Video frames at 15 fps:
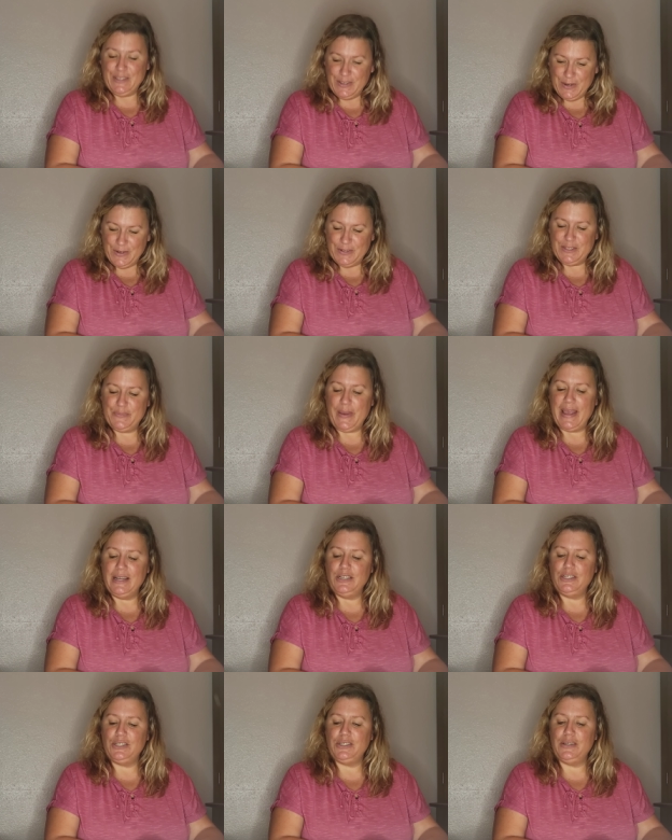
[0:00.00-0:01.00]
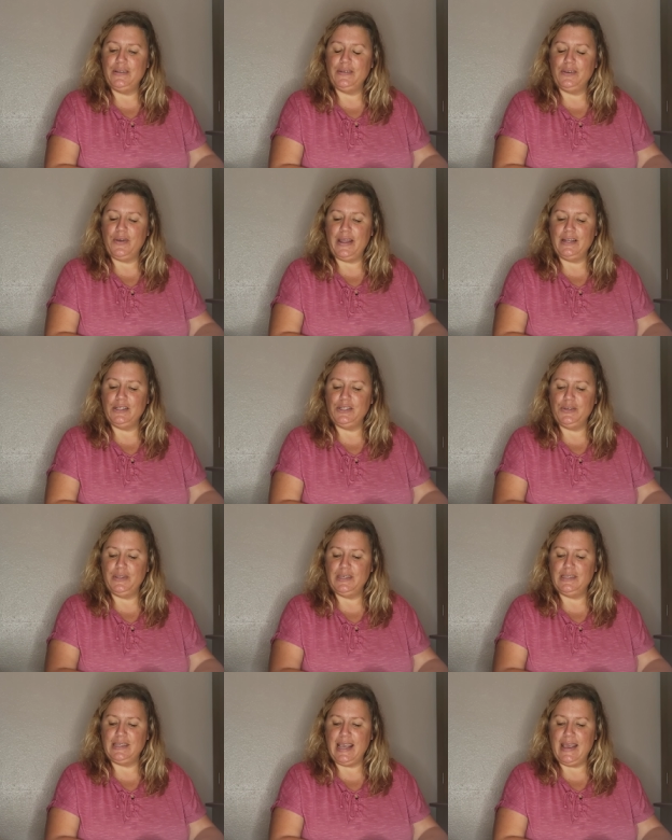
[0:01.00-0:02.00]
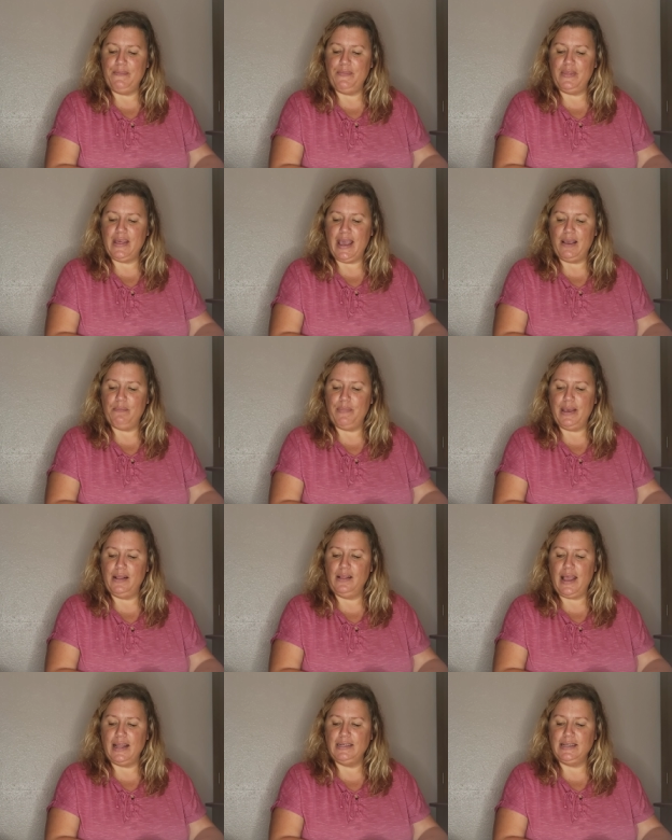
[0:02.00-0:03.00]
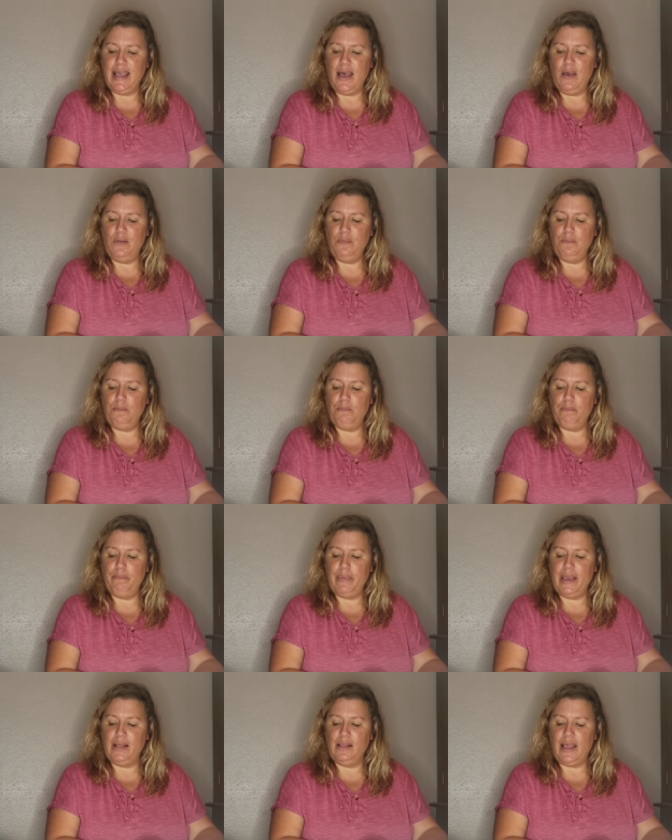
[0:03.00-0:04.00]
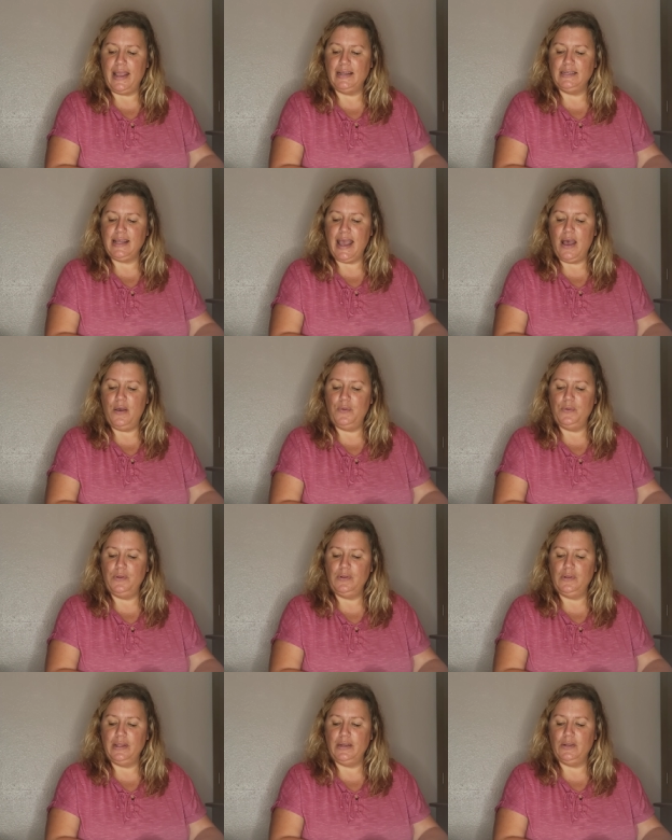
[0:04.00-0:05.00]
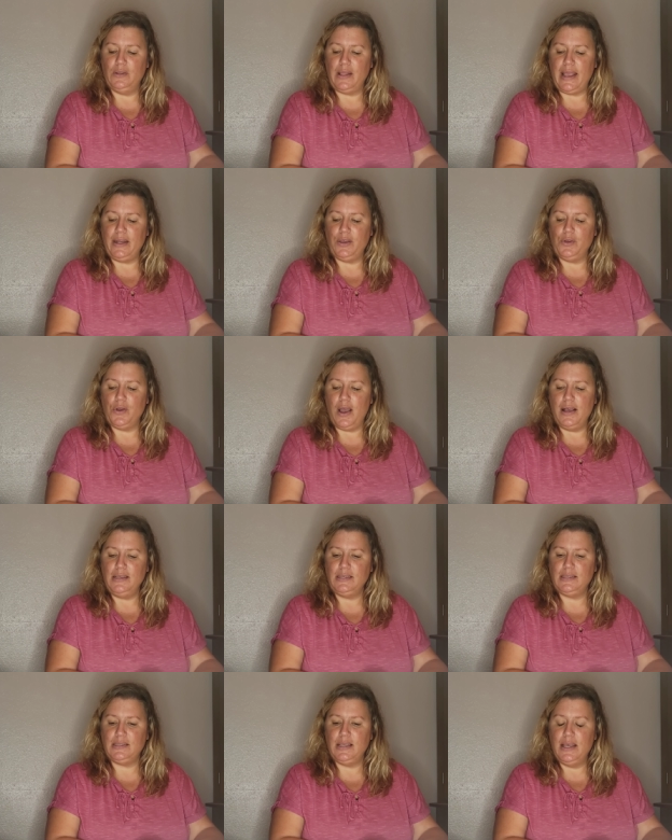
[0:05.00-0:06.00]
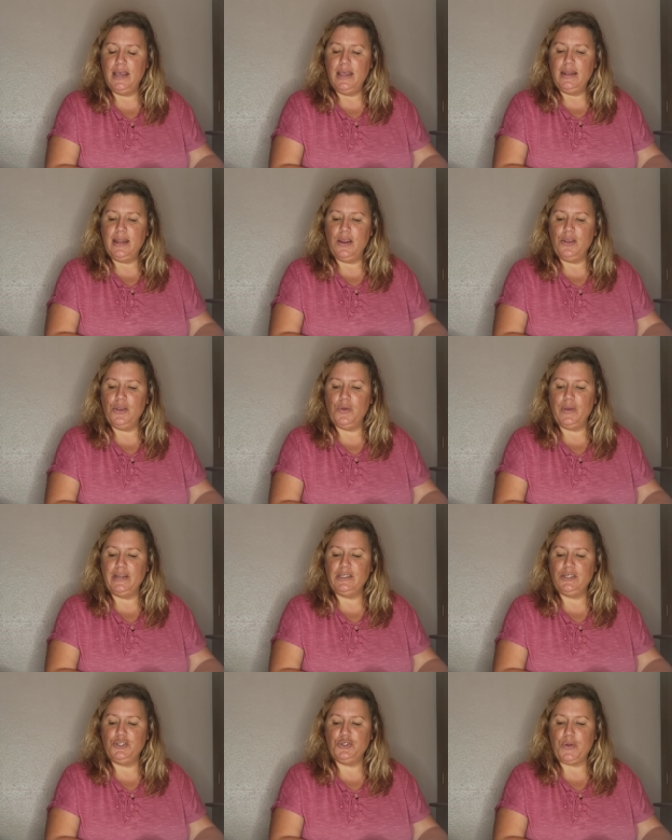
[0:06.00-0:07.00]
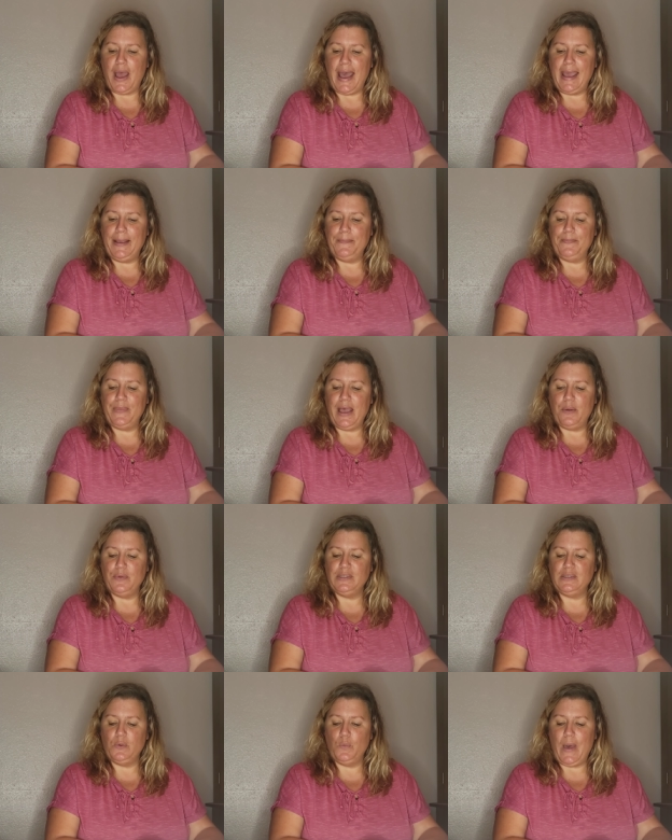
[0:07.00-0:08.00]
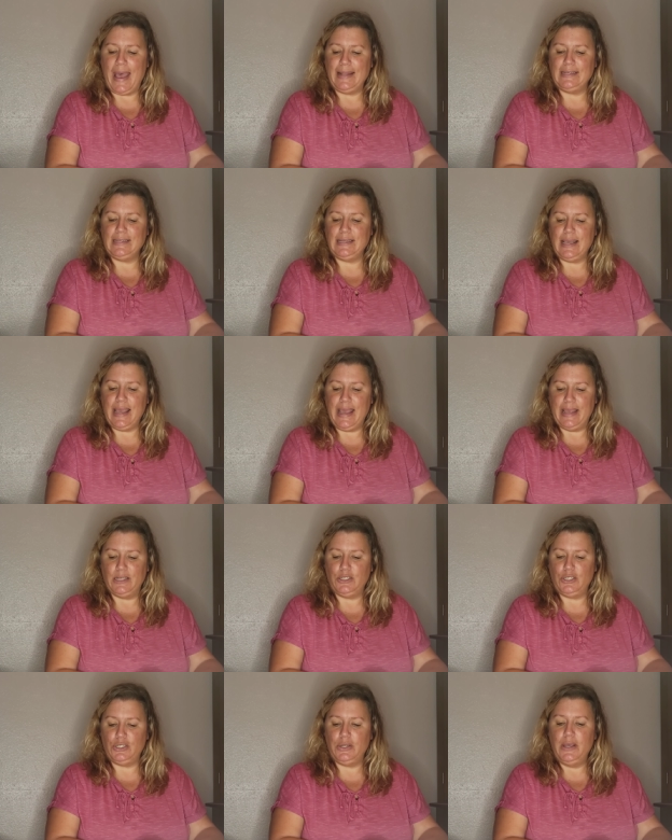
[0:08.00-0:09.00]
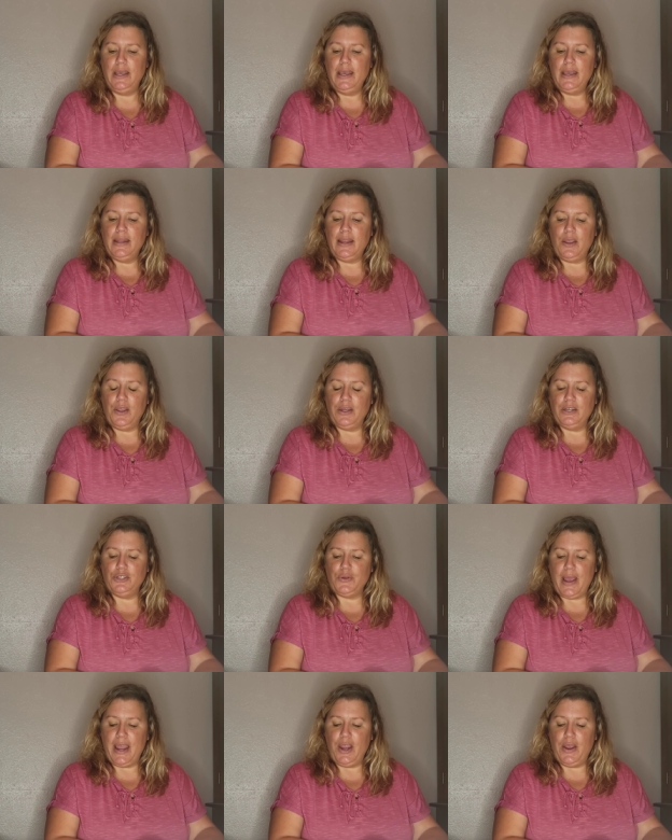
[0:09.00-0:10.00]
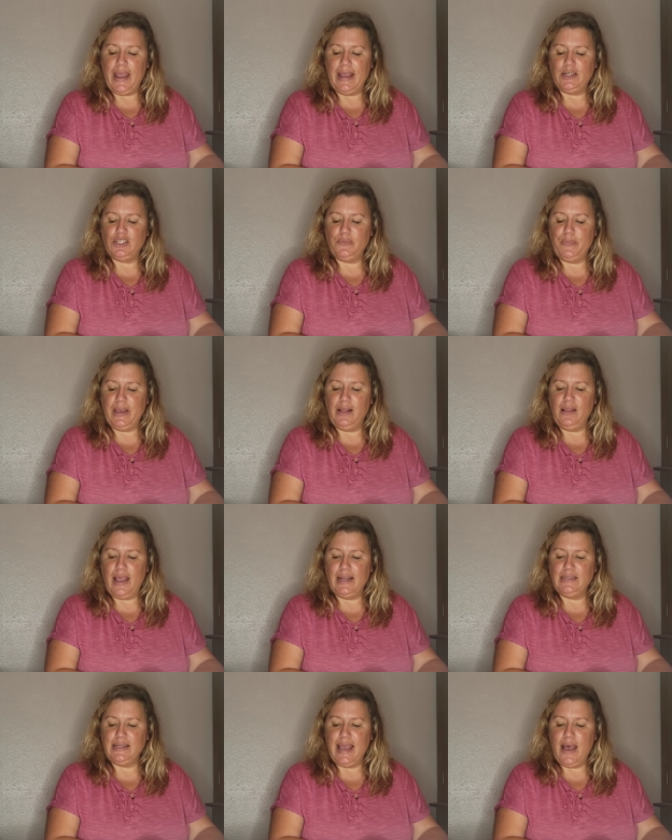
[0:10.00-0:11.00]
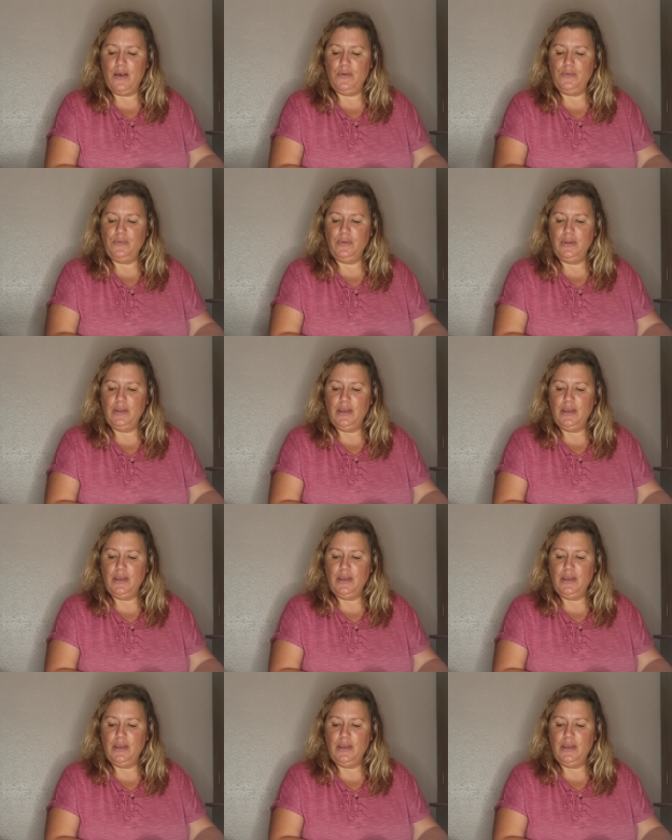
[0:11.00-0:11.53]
your sponge, go ahead and do the same thing. Big line down, little line across. Now you're going to dry. That was the wet H. Now you're going to dry your H. Big line down,